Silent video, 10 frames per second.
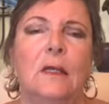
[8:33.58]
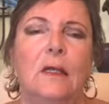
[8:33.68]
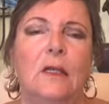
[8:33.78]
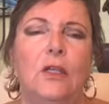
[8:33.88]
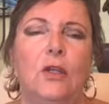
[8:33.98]

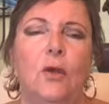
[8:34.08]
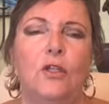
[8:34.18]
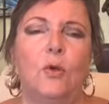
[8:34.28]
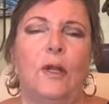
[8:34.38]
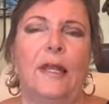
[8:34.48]
You're going
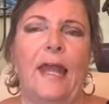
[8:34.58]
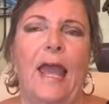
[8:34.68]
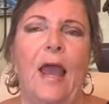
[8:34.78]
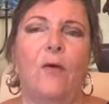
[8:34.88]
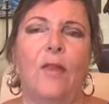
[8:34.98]
to
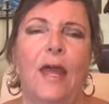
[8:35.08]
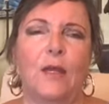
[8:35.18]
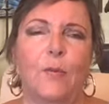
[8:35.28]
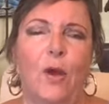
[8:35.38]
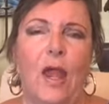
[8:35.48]
allow
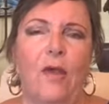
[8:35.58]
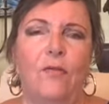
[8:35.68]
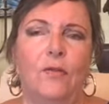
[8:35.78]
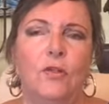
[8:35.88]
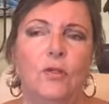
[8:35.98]
that breath
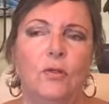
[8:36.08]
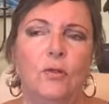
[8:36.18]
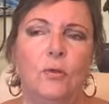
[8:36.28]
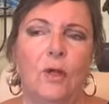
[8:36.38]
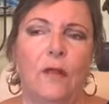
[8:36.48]

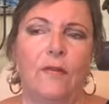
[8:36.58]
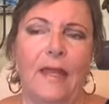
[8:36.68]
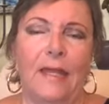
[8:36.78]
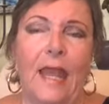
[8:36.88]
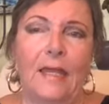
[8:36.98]
and
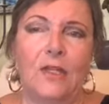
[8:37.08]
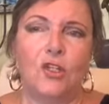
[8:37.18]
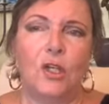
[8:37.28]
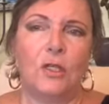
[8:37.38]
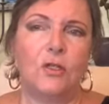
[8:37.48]
that
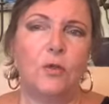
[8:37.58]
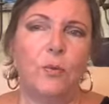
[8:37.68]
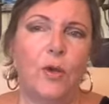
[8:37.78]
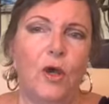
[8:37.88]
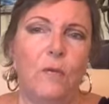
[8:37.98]
energy to
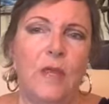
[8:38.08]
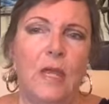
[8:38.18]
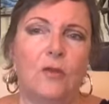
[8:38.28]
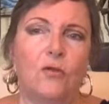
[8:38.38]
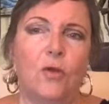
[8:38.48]

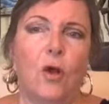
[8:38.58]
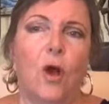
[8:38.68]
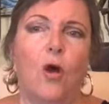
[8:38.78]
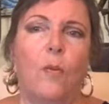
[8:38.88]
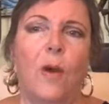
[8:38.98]
permeate through your
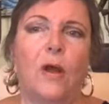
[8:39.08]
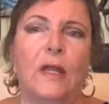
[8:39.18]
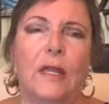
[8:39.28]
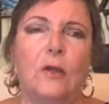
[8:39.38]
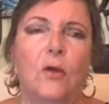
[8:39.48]
whole
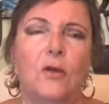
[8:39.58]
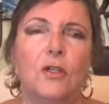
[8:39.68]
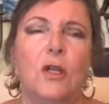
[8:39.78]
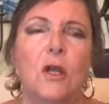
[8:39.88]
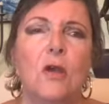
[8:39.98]
body. You're going
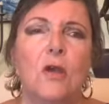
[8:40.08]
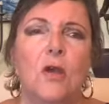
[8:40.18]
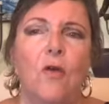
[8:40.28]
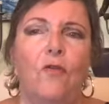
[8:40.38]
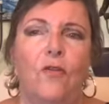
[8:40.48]
to
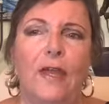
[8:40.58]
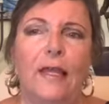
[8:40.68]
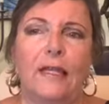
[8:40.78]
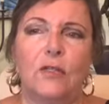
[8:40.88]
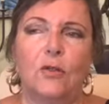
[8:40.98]
feel
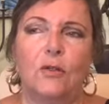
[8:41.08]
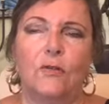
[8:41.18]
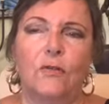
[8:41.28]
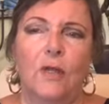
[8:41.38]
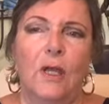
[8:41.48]
it sort of
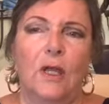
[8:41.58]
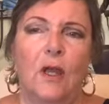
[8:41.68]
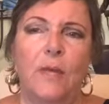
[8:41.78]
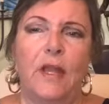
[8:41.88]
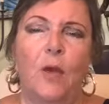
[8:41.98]

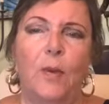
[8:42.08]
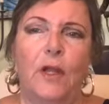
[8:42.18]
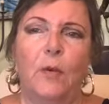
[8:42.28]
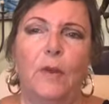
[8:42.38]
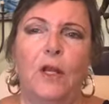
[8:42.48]
coming up and
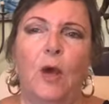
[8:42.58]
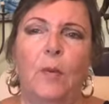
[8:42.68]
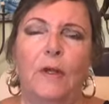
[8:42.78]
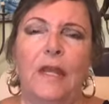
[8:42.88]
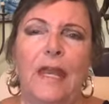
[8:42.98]
up and up
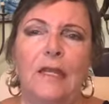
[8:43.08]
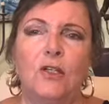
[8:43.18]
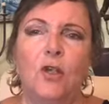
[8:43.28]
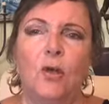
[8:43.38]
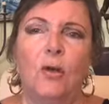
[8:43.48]
and
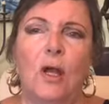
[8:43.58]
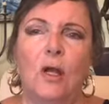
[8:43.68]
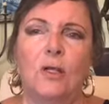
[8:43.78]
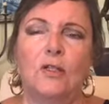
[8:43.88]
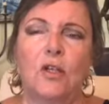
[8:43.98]
into your
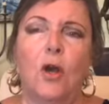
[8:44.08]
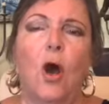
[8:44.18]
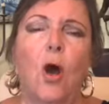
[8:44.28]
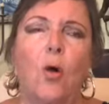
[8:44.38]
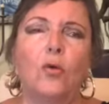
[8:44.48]
lungs, and
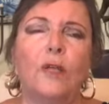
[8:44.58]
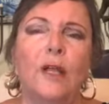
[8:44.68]
holding